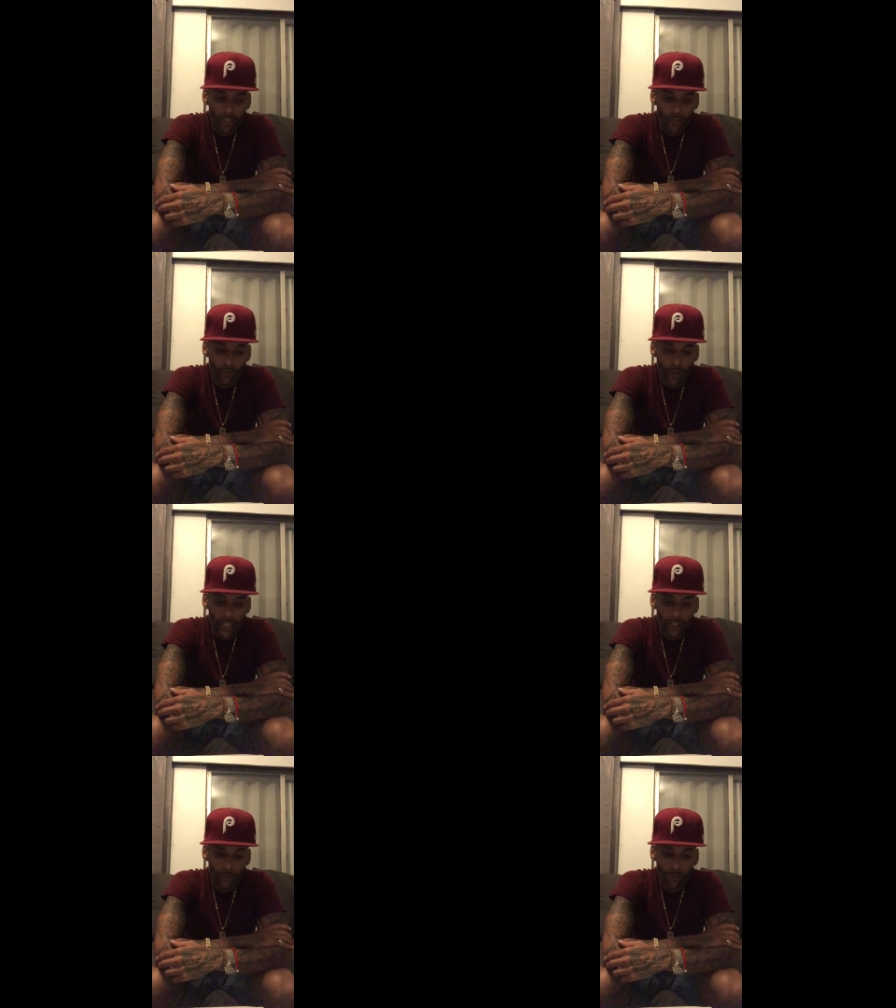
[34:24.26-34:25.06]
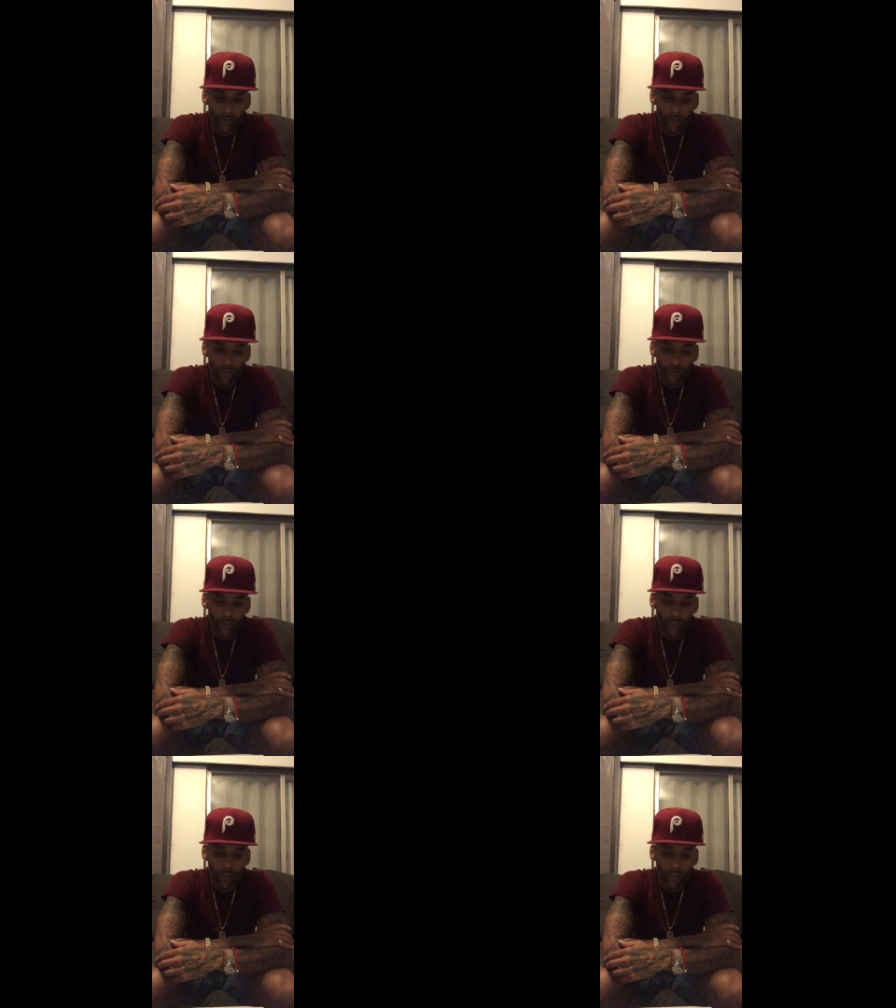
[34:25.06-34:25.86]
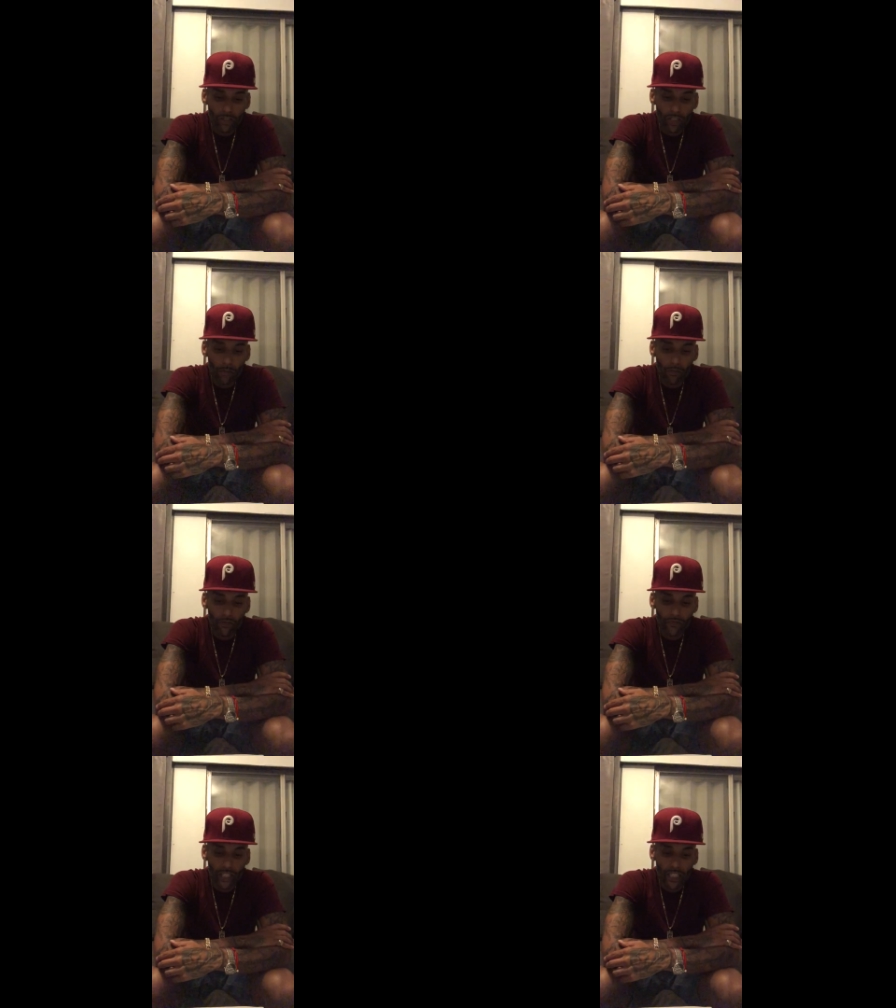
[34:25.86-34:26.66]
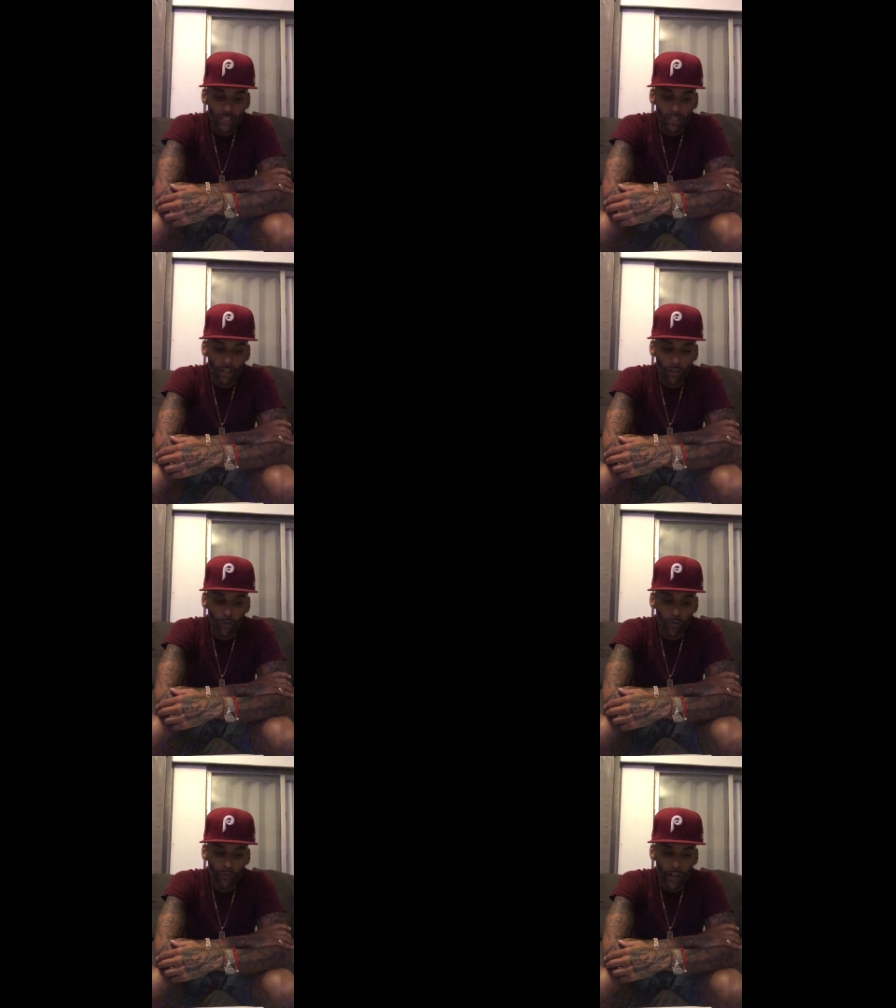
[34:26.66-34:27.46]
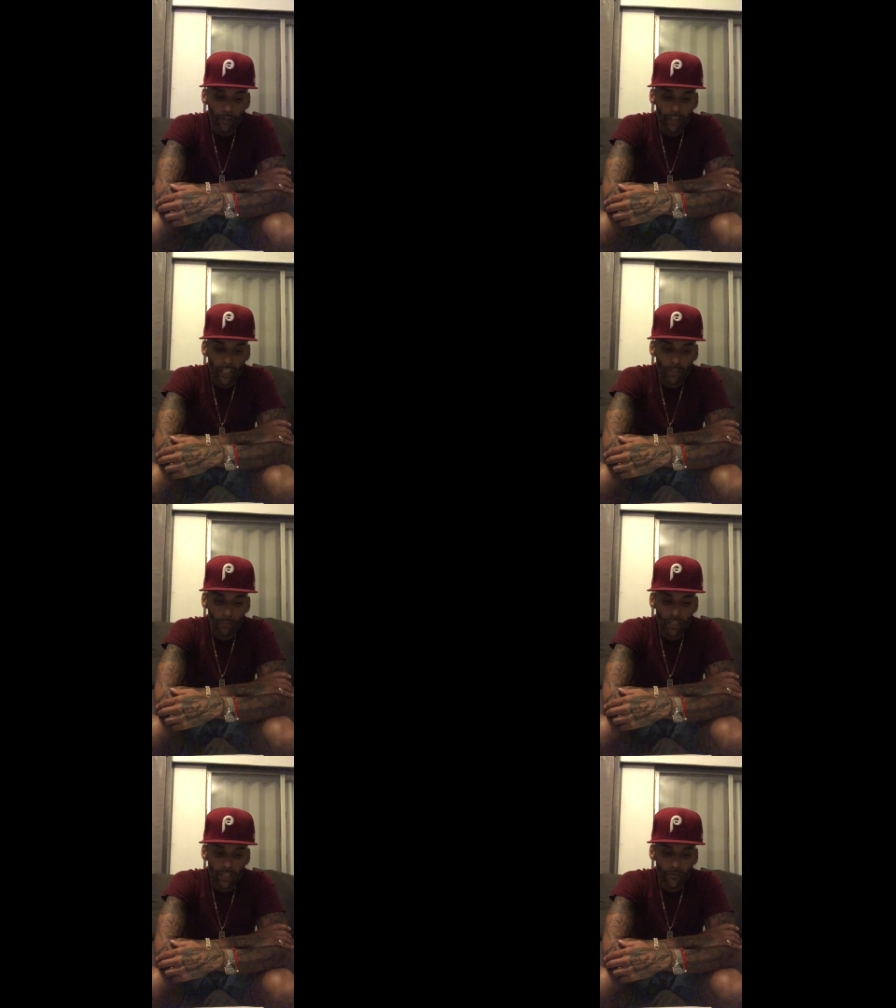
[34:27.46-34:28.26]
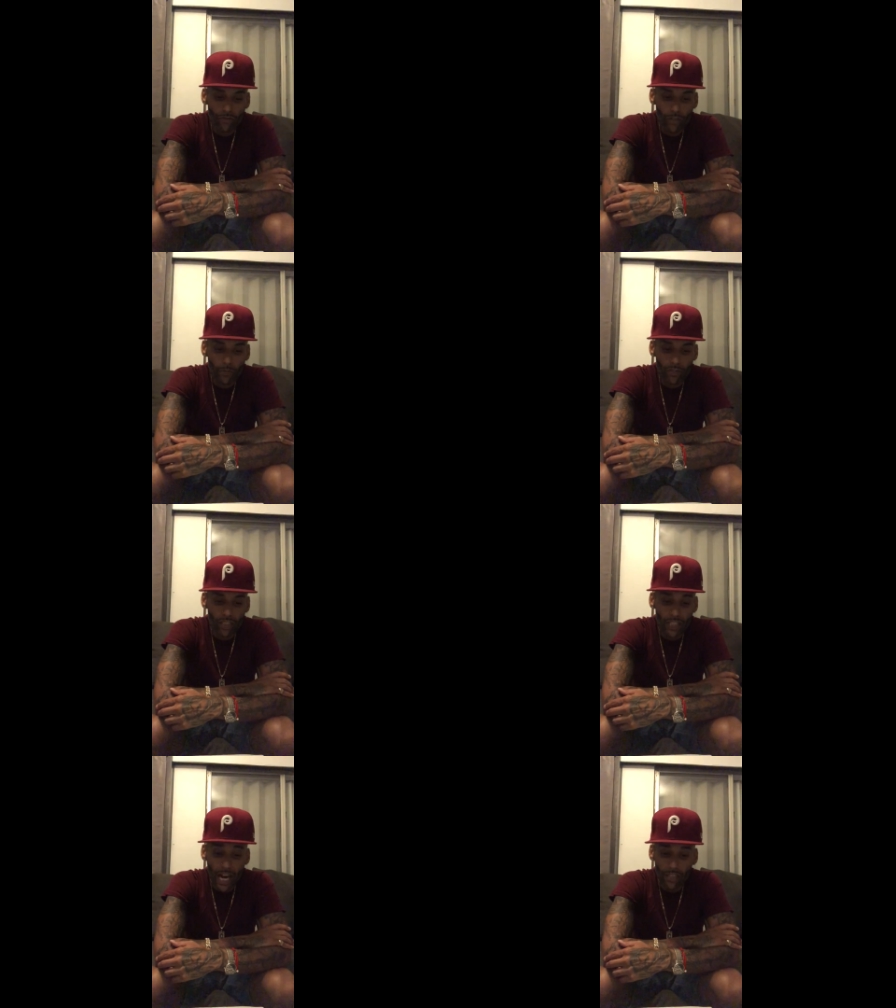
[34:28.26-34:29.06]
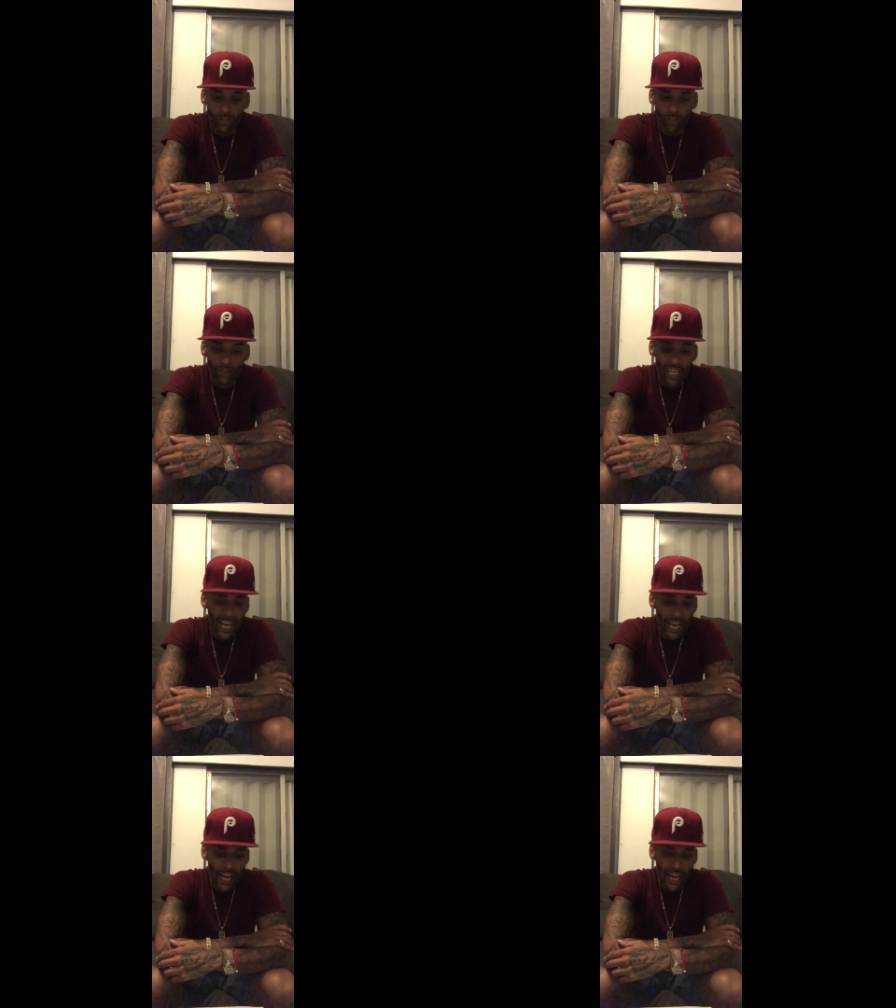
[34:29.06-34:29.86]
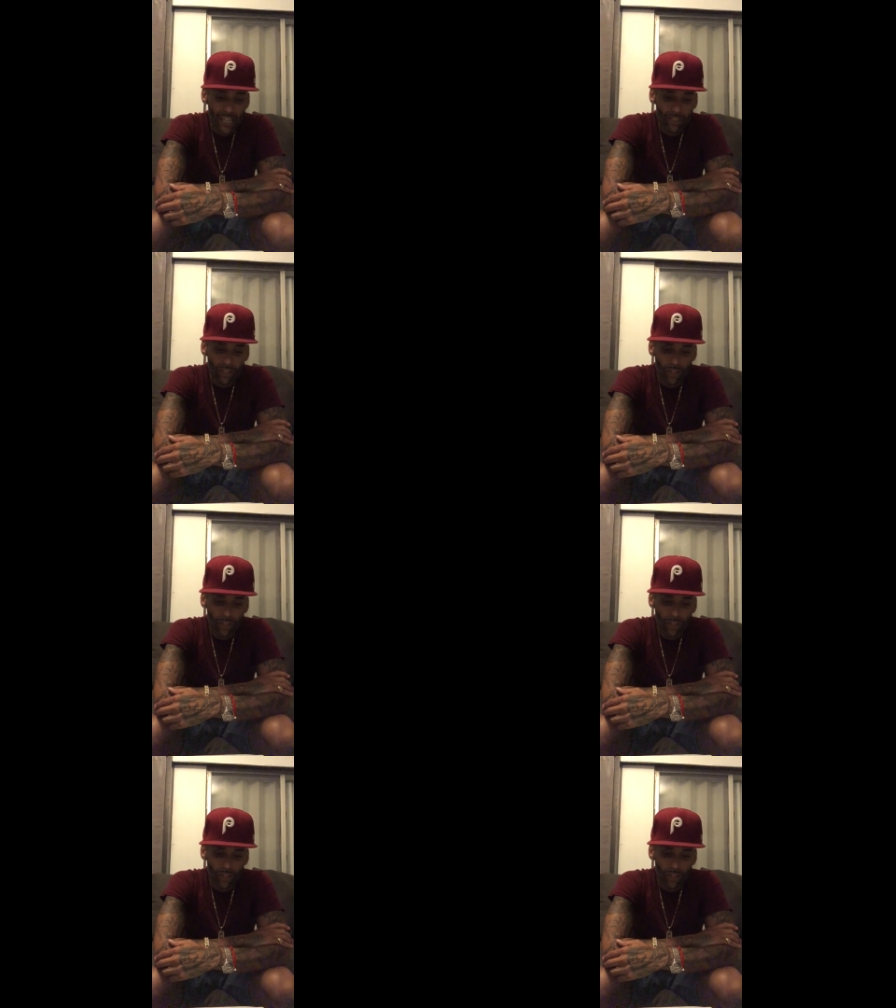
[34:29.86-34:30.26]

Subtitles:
tons of ways to preserve your look. Some of these include very expensive trips to doctors and